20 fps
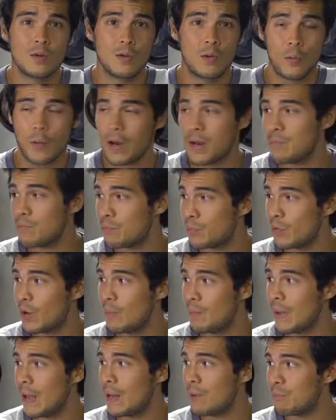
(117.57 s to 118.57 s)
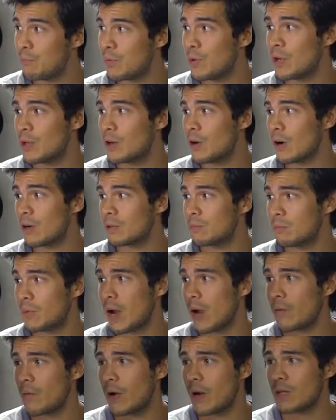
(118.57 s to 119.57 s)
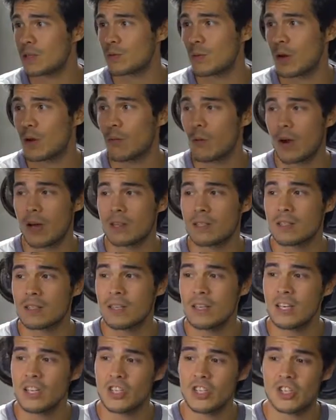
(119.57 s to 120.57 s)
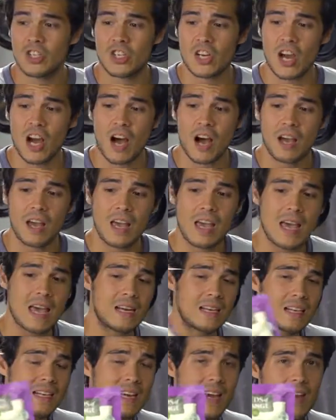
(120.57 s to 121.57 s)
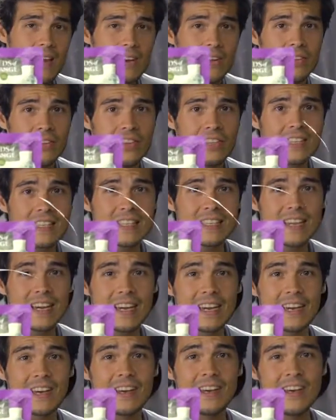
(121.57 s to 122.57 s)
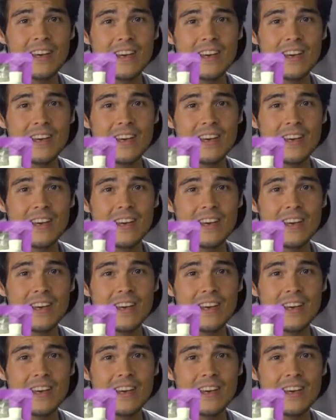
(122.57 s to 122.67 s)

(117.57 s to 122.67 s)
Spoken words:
Already pre-made, pre-cooked, brown rice, red rice, chia, and kale. This is like